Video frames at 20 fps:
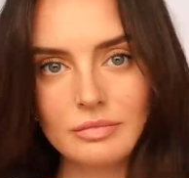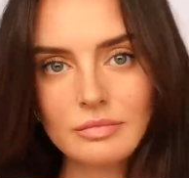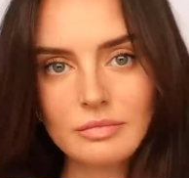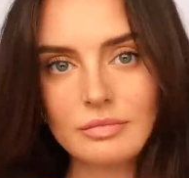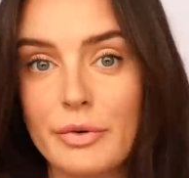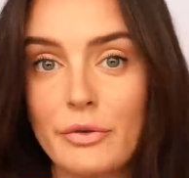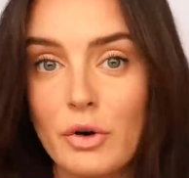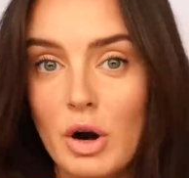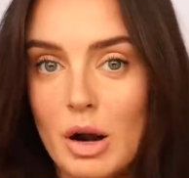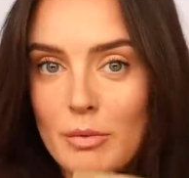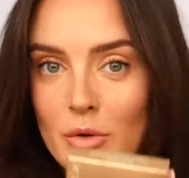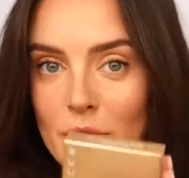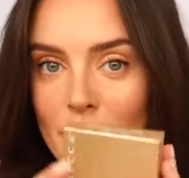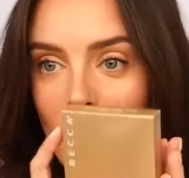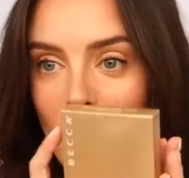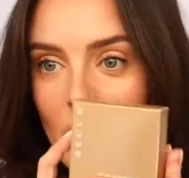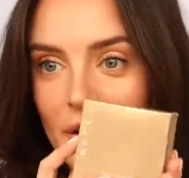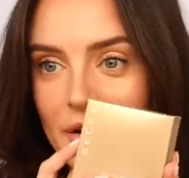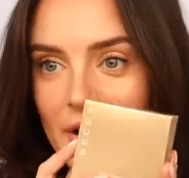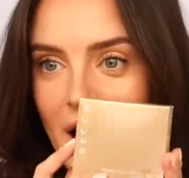Before I move
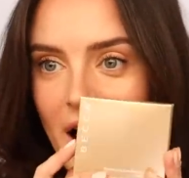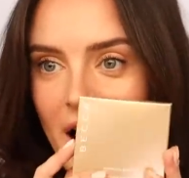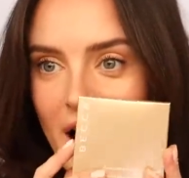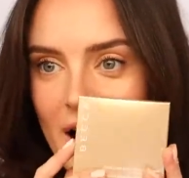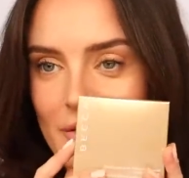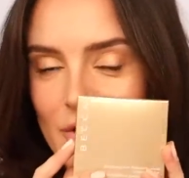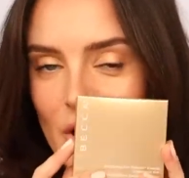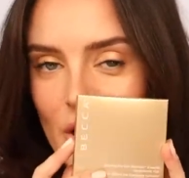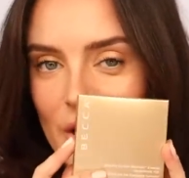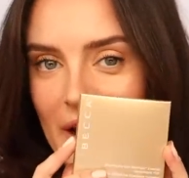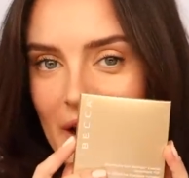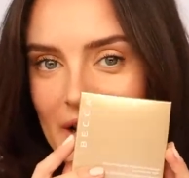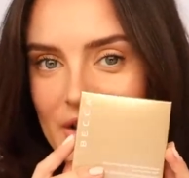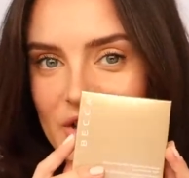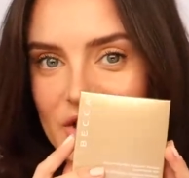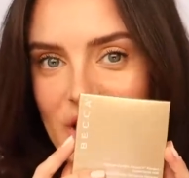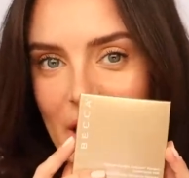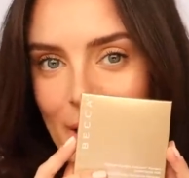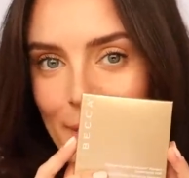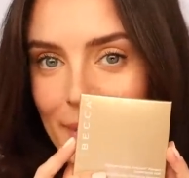on, I've got a
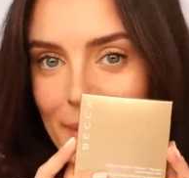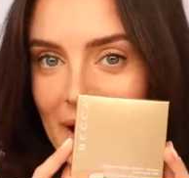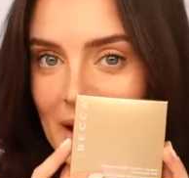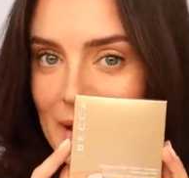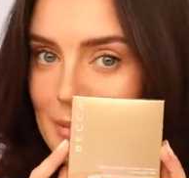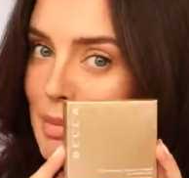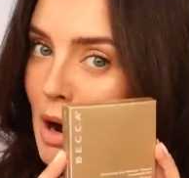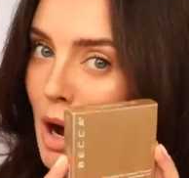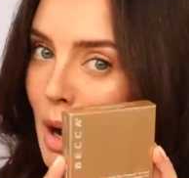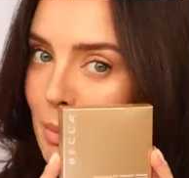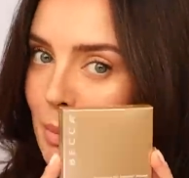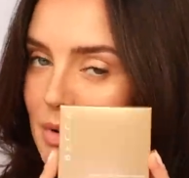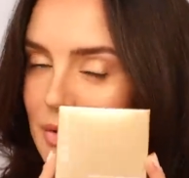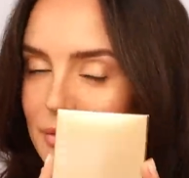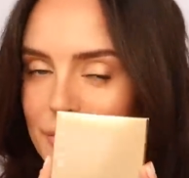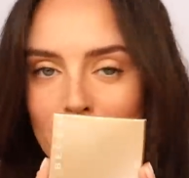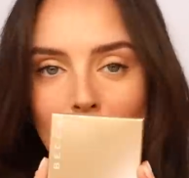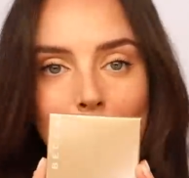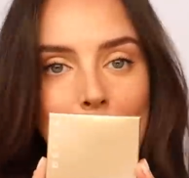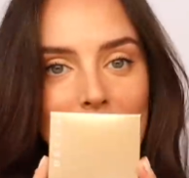champagne
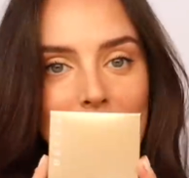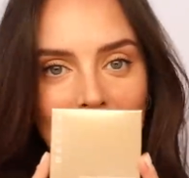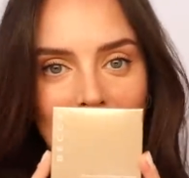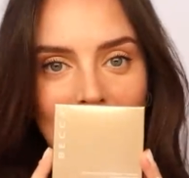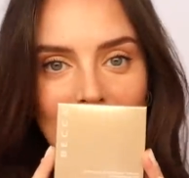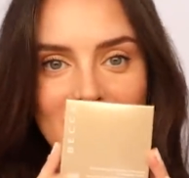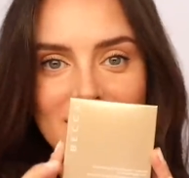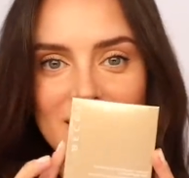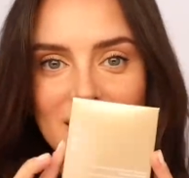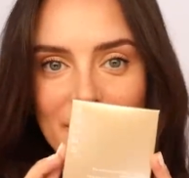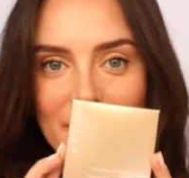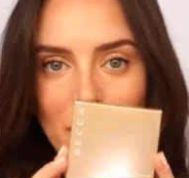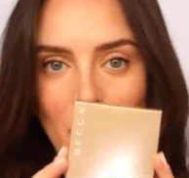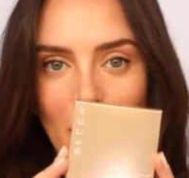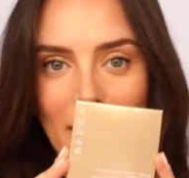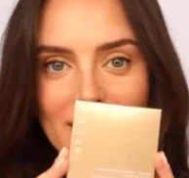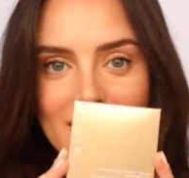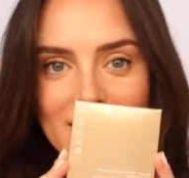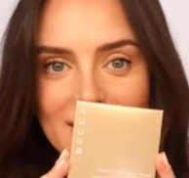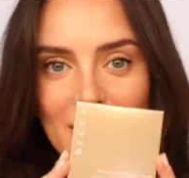pop from Becca to give
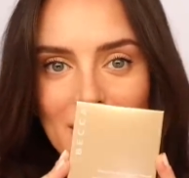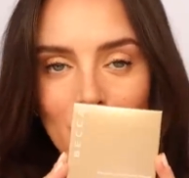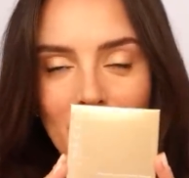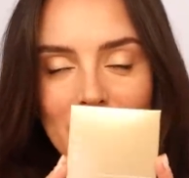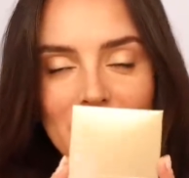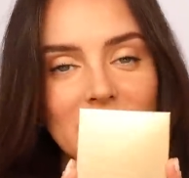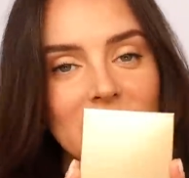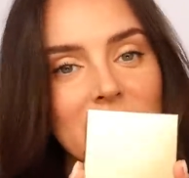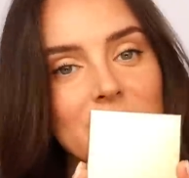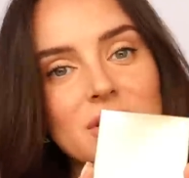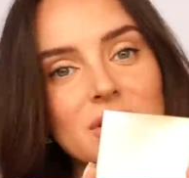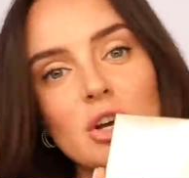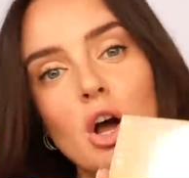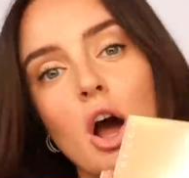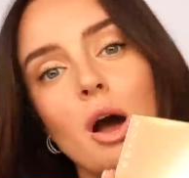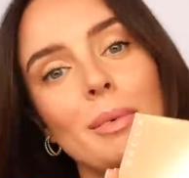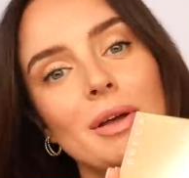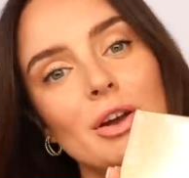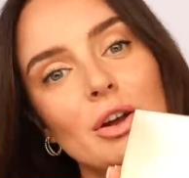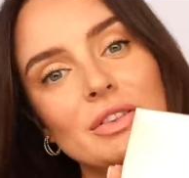away to someone that leaves a
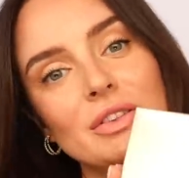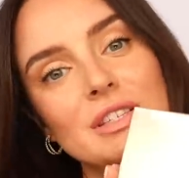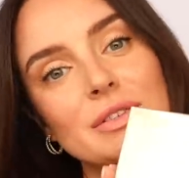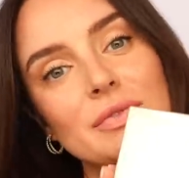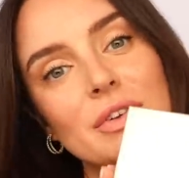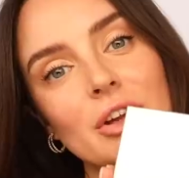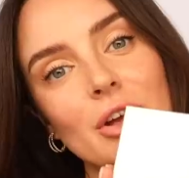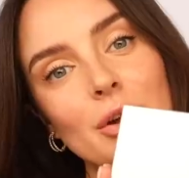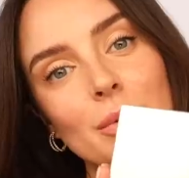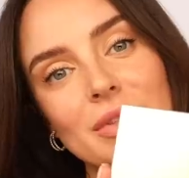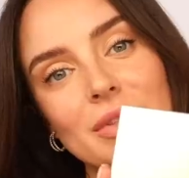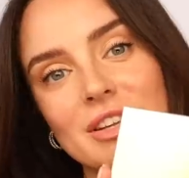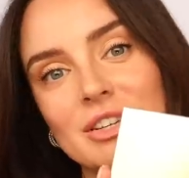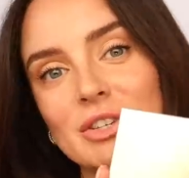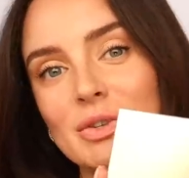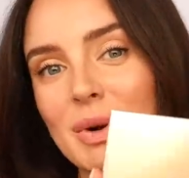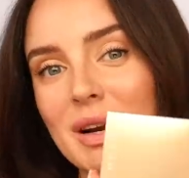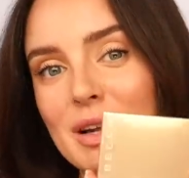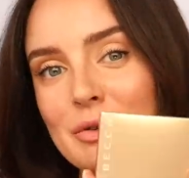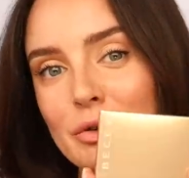comment on this video within
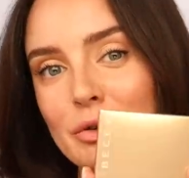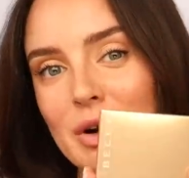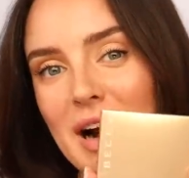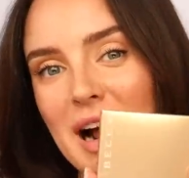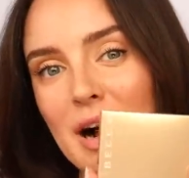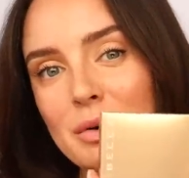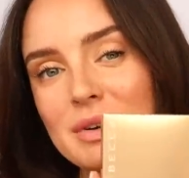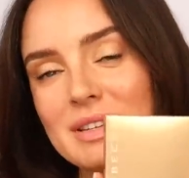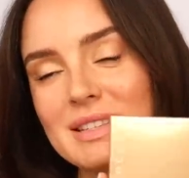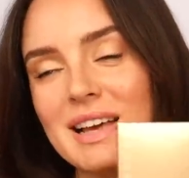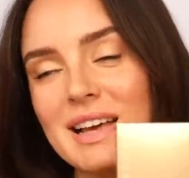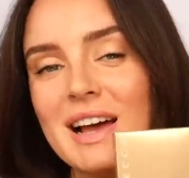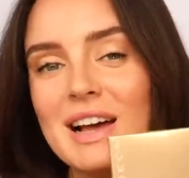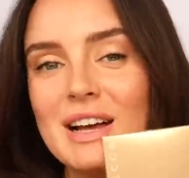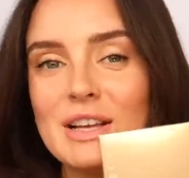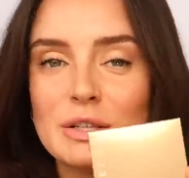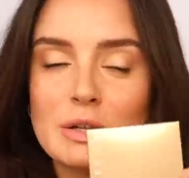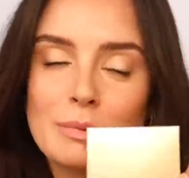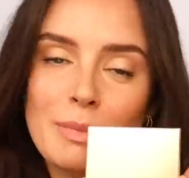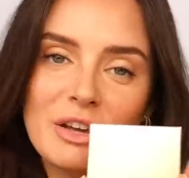24 hours.
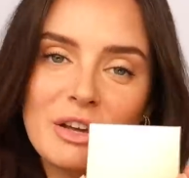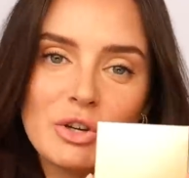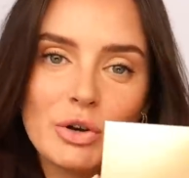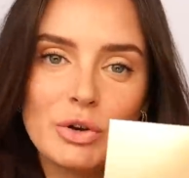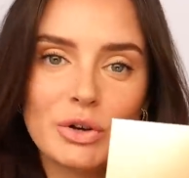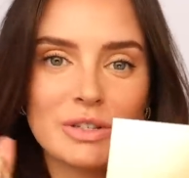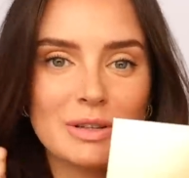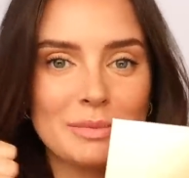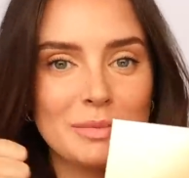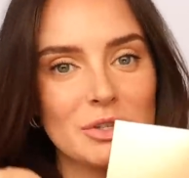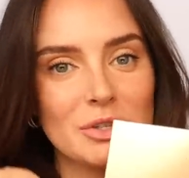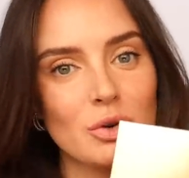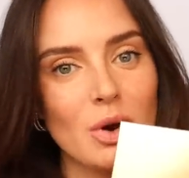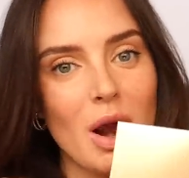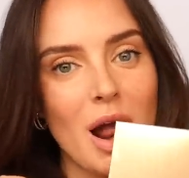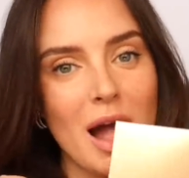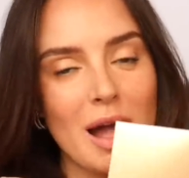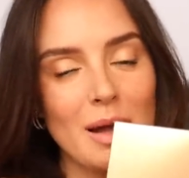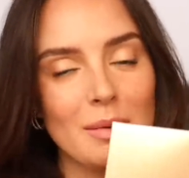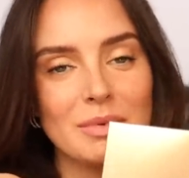So make sure you're
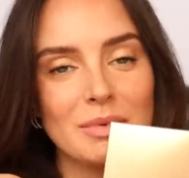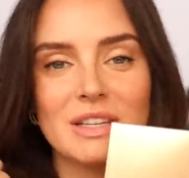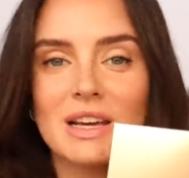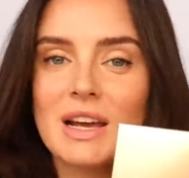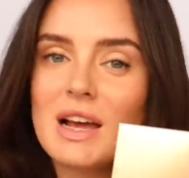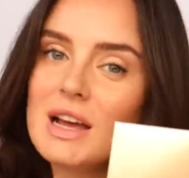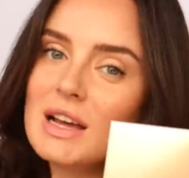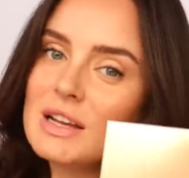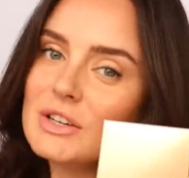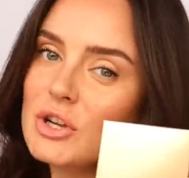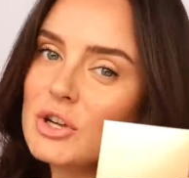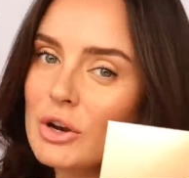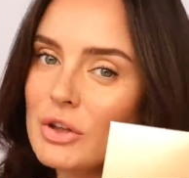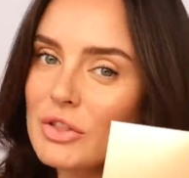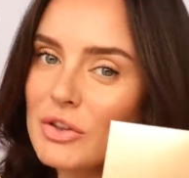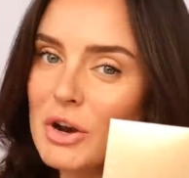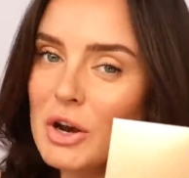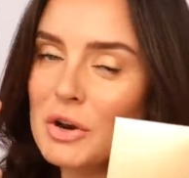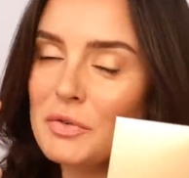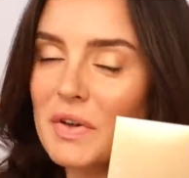subscribed, turn on
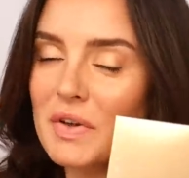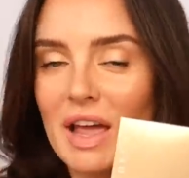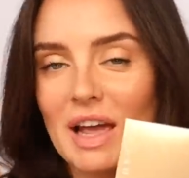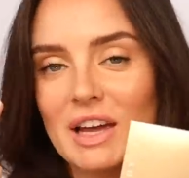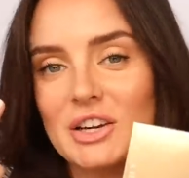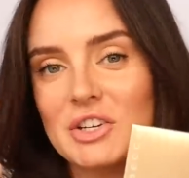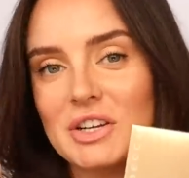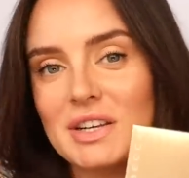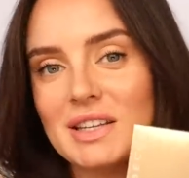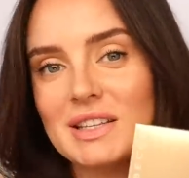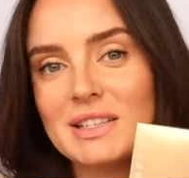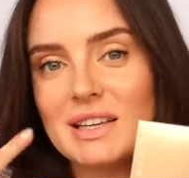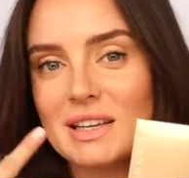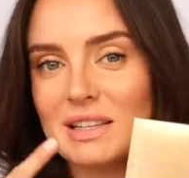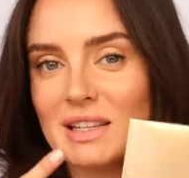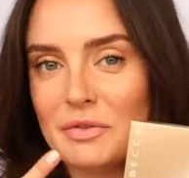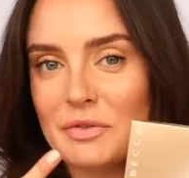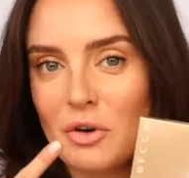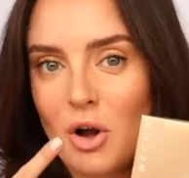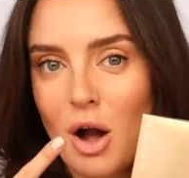the notifications, and
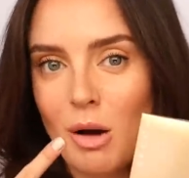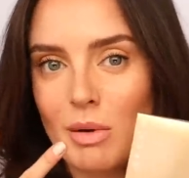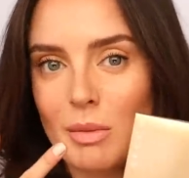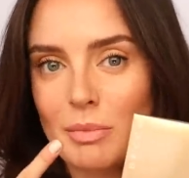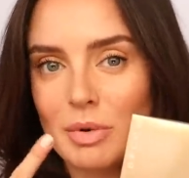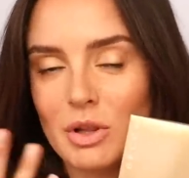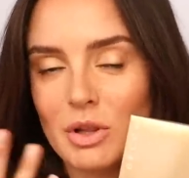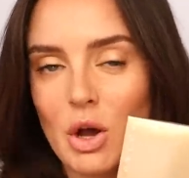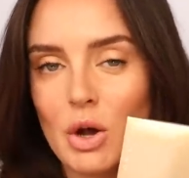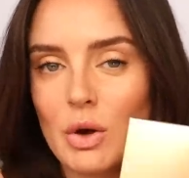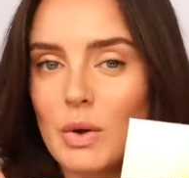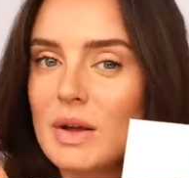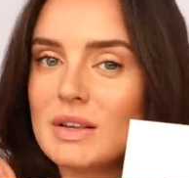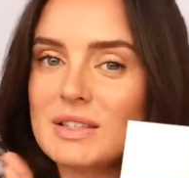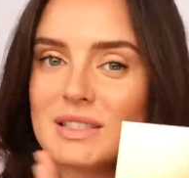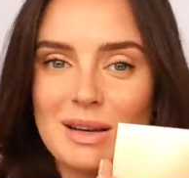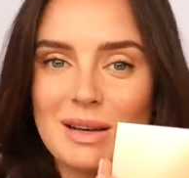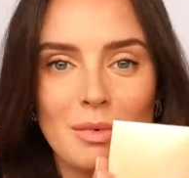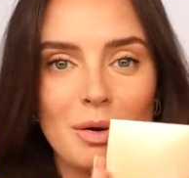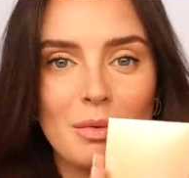leave a comment below.
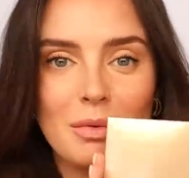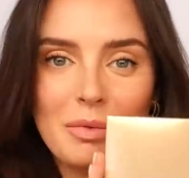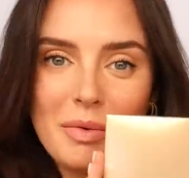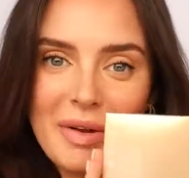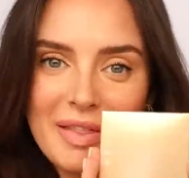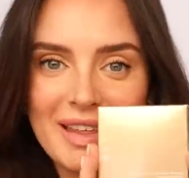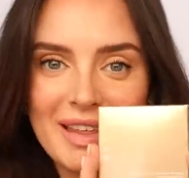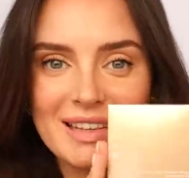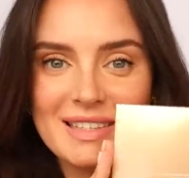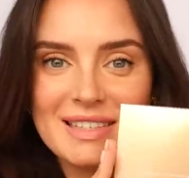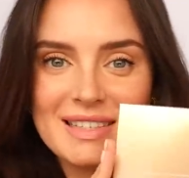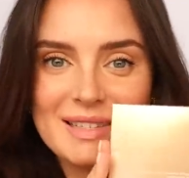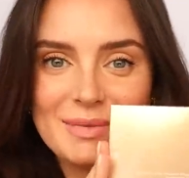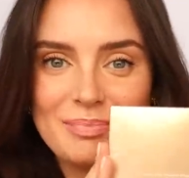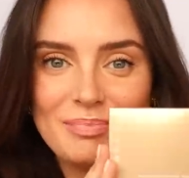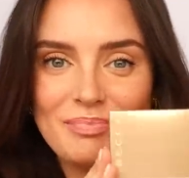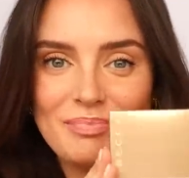Someone will win this.